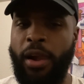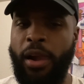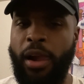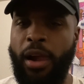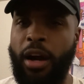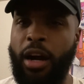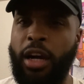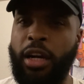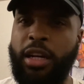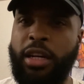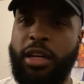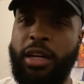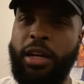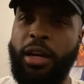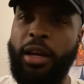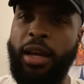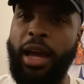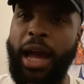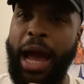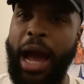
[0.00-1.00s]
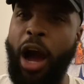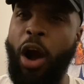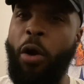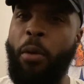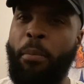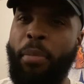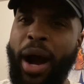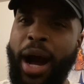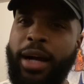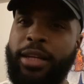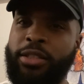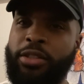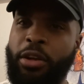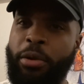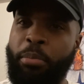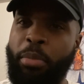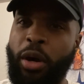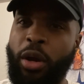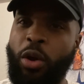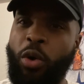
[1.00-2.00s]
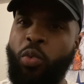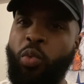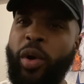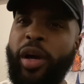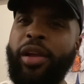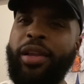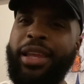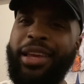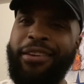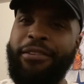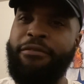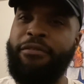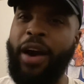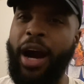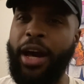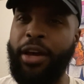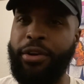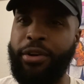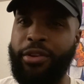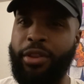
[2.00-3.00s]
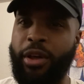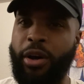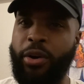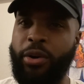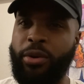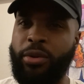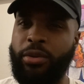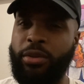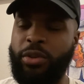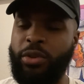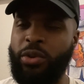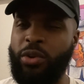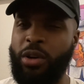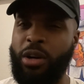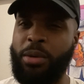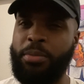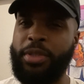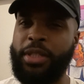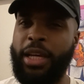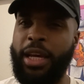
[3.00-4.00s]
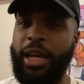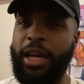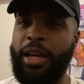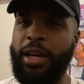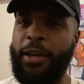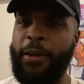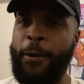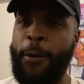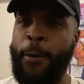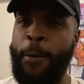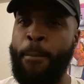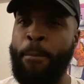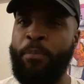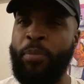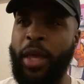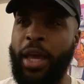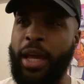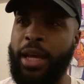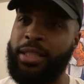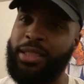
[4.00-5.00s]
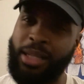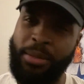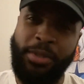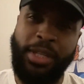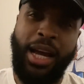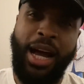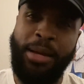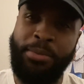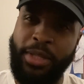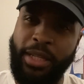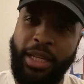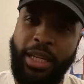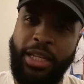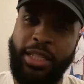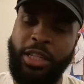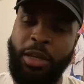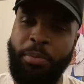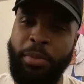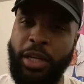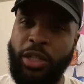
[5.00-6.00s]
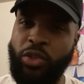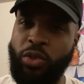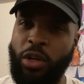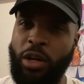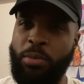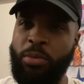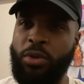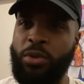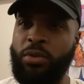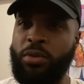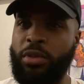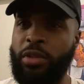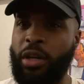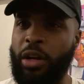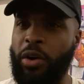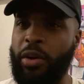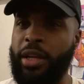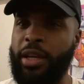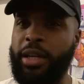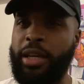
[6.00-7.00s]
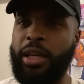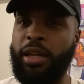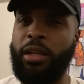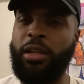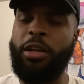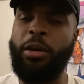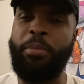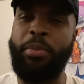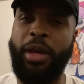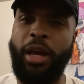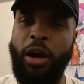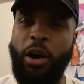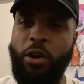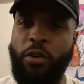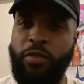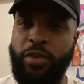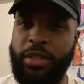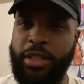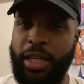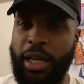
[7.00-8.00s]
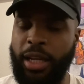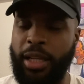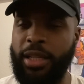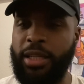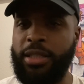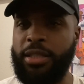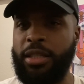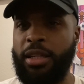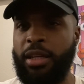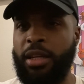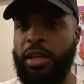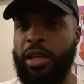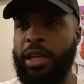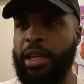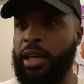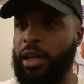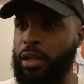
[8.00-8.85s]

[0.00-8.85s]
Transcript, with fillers: a good outboxer, but a willing fighter, though. You know what I'm saying? And sometimes it gets him in trouble. You know, he'll get a little bit overzealous, get a